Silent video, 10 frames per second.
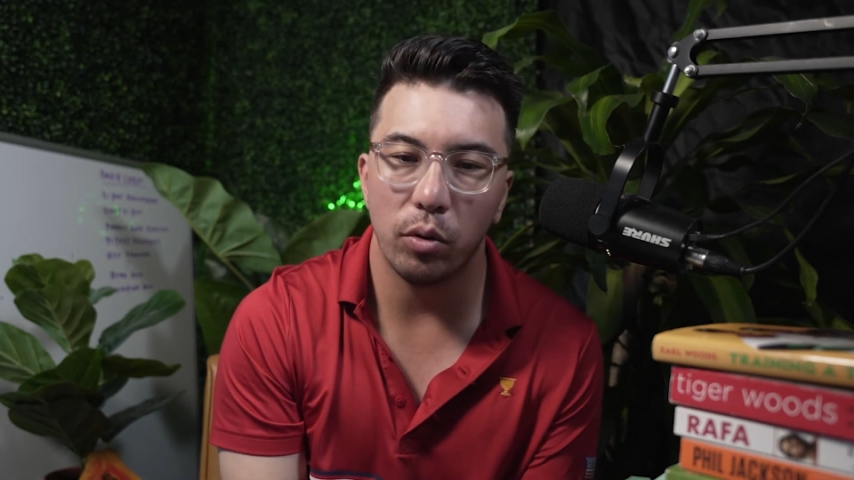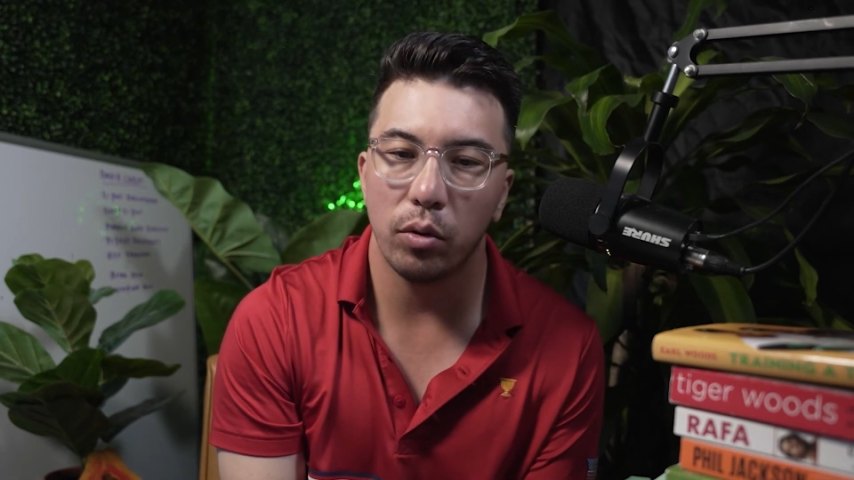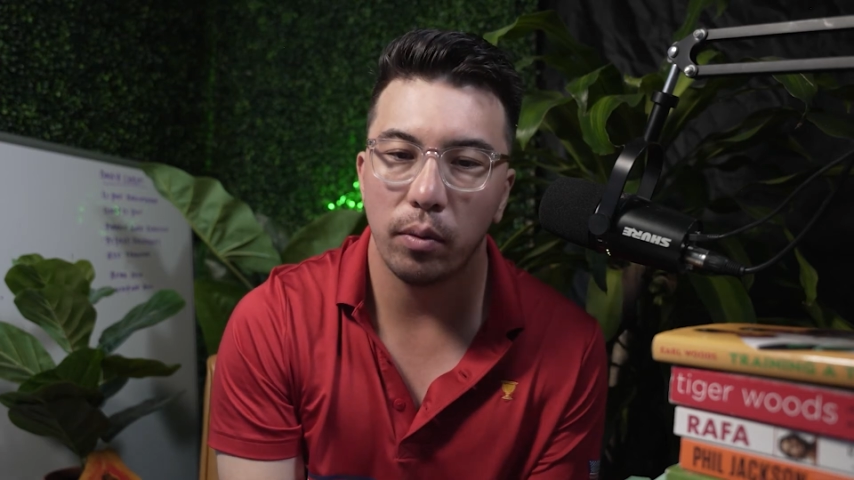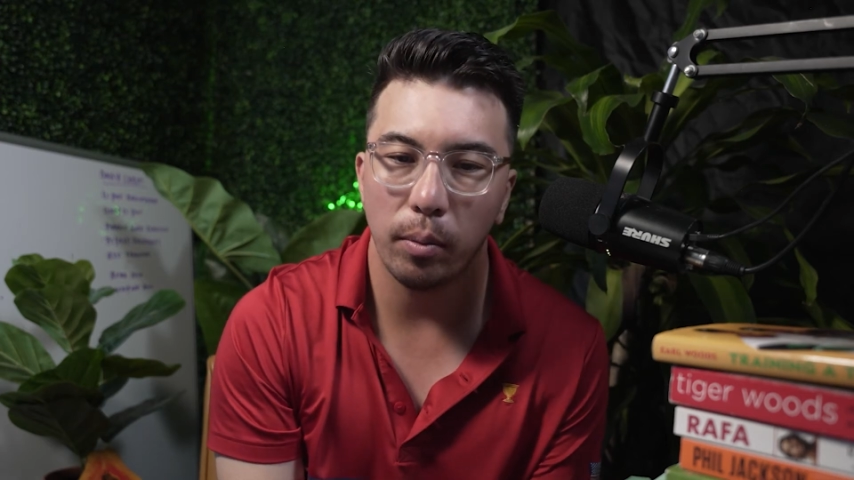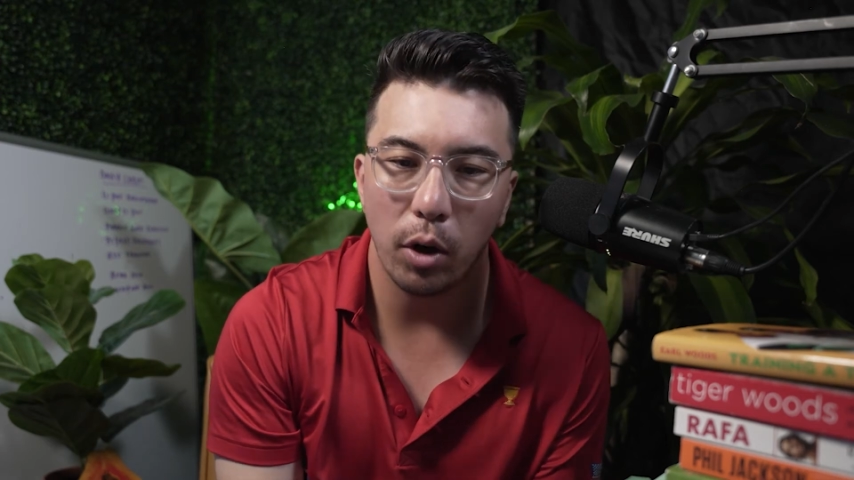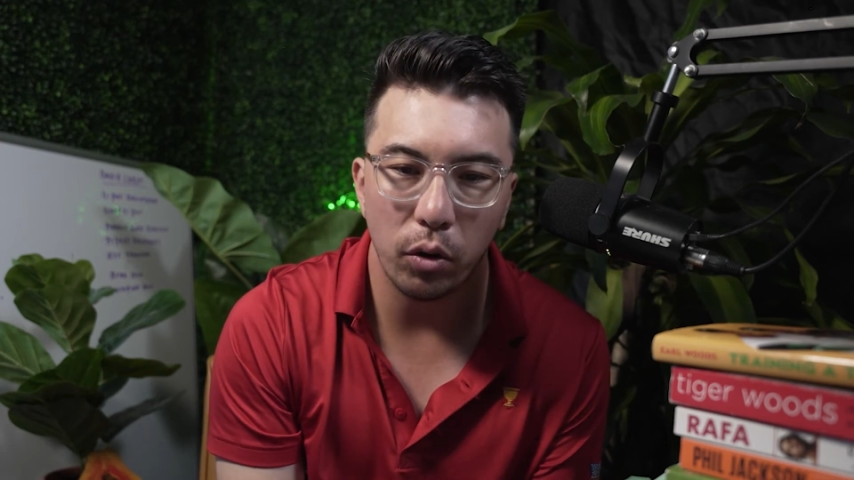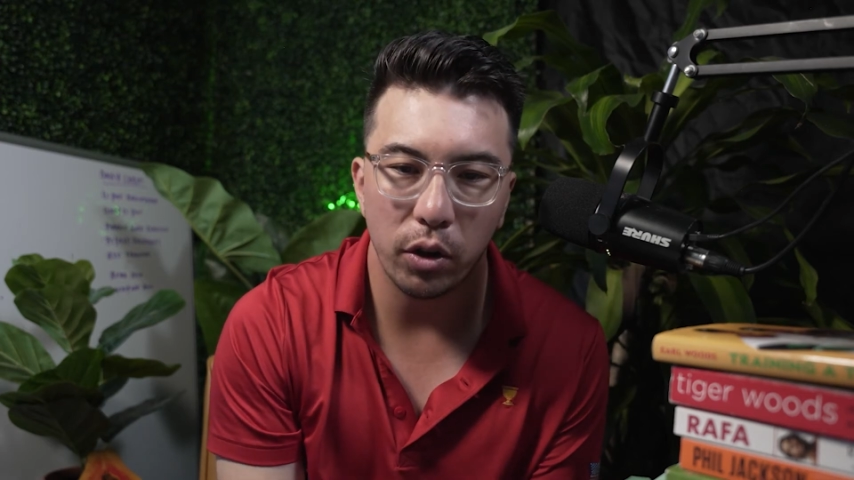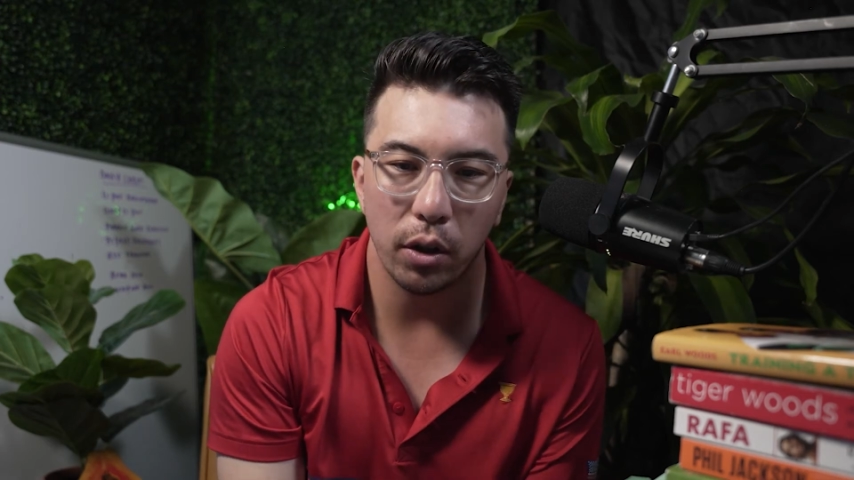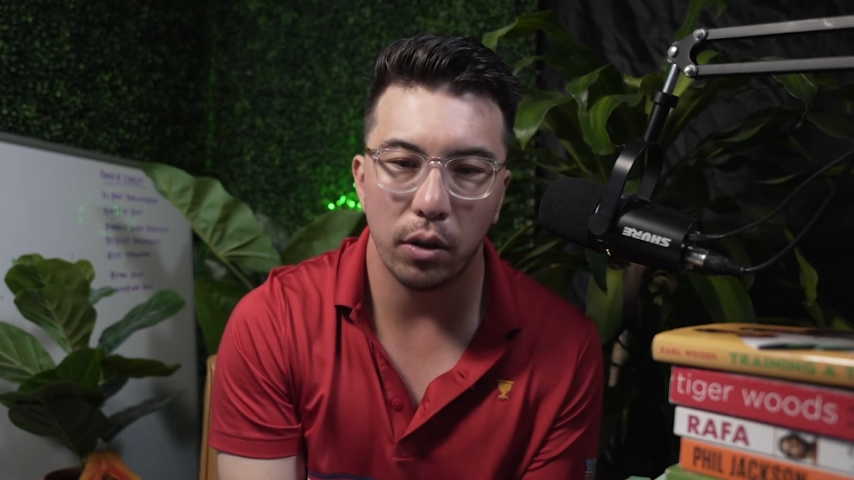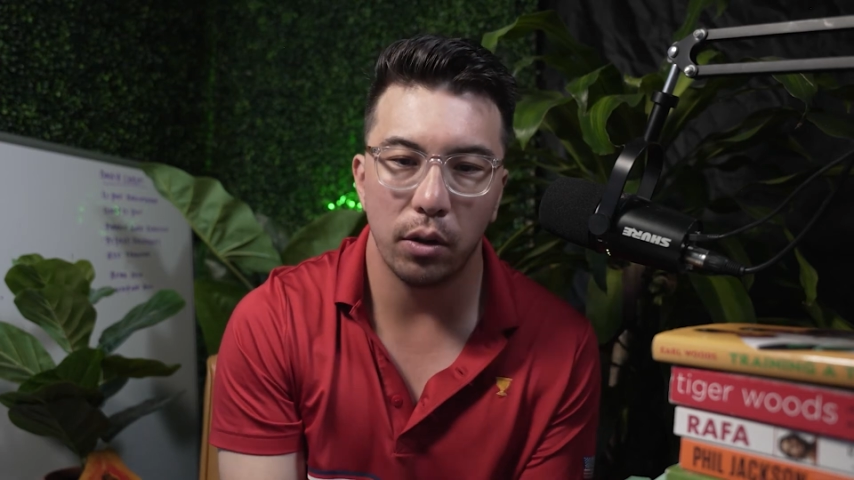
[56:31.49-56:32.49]
It was from
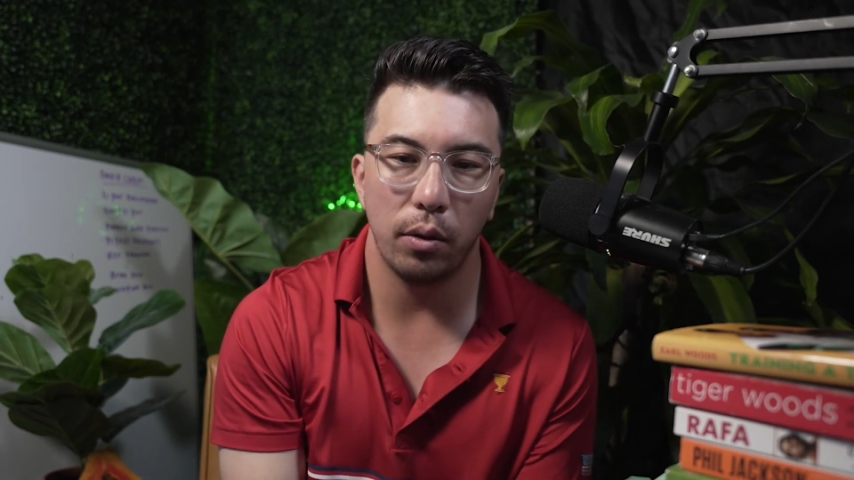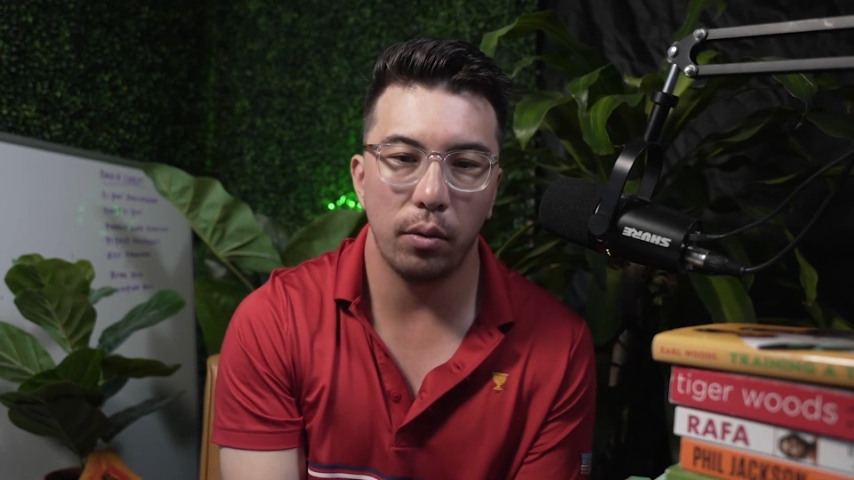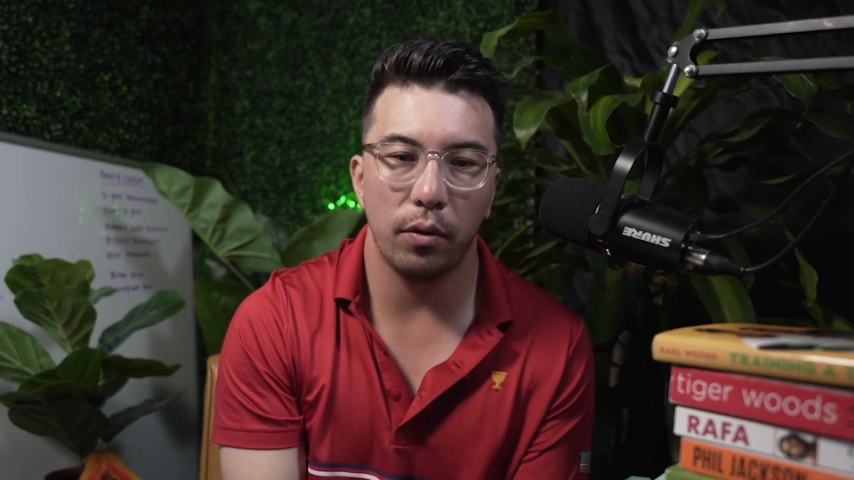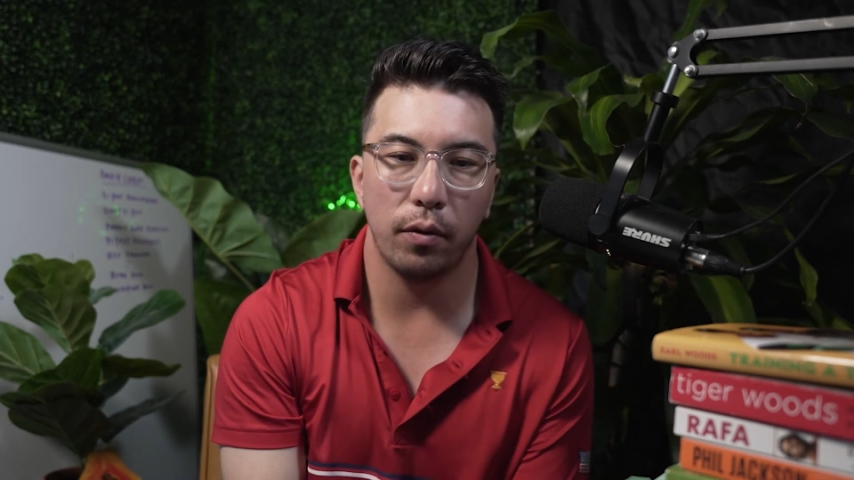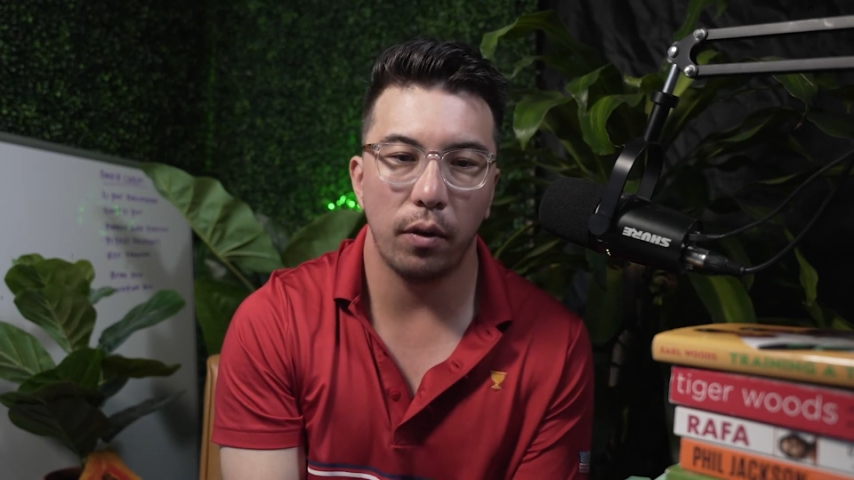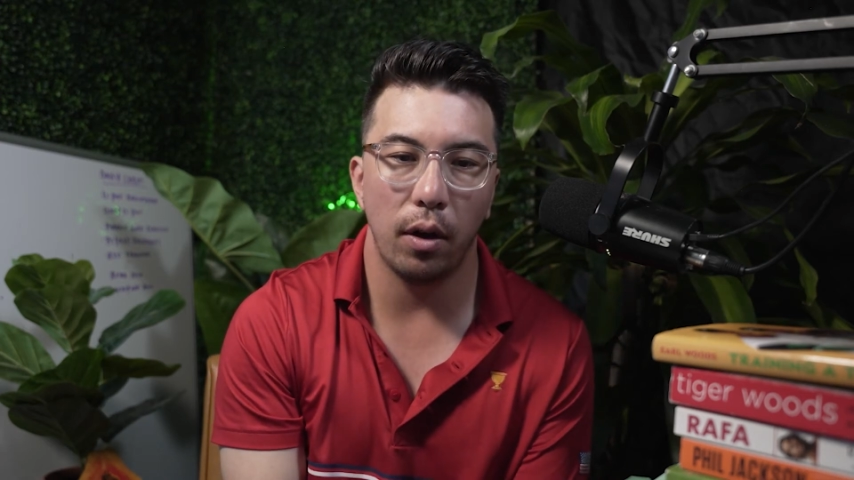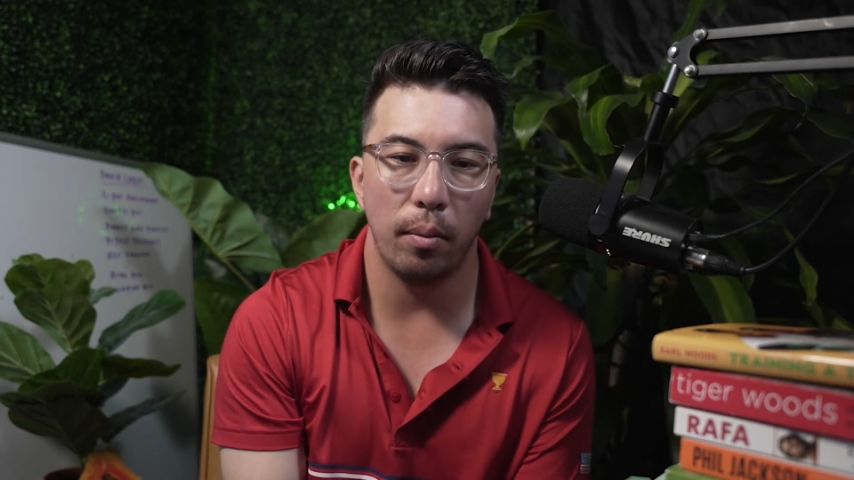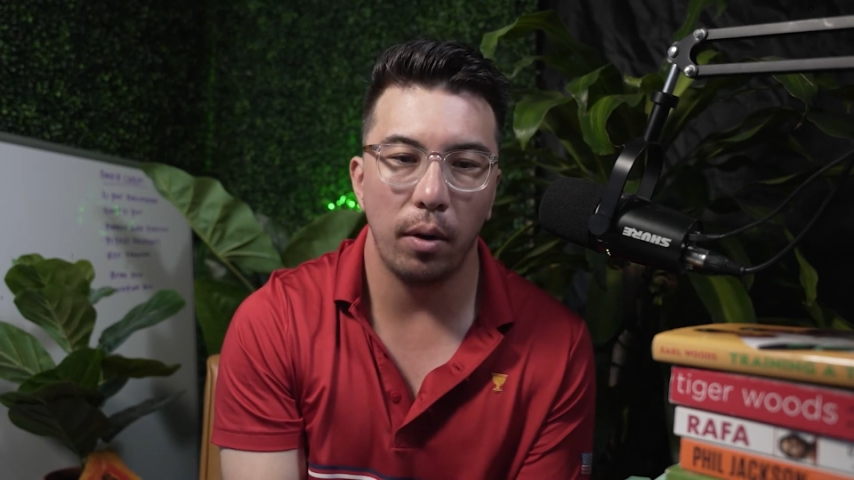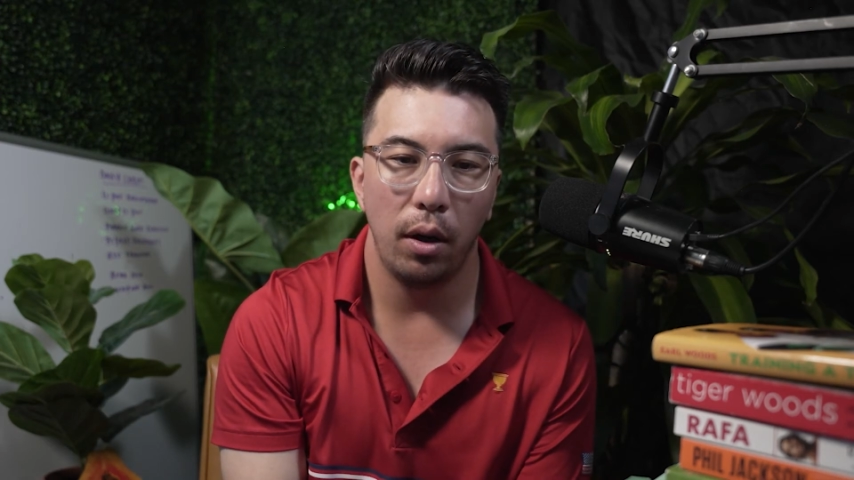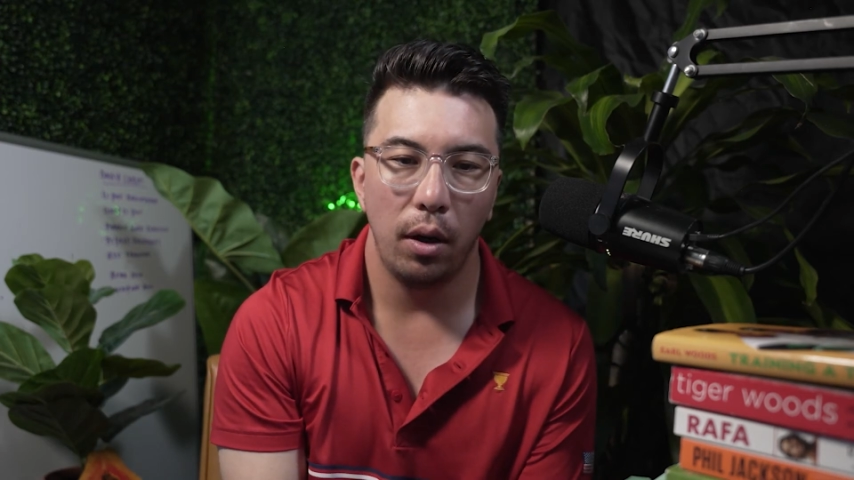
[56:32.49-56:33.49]
coaches. It was from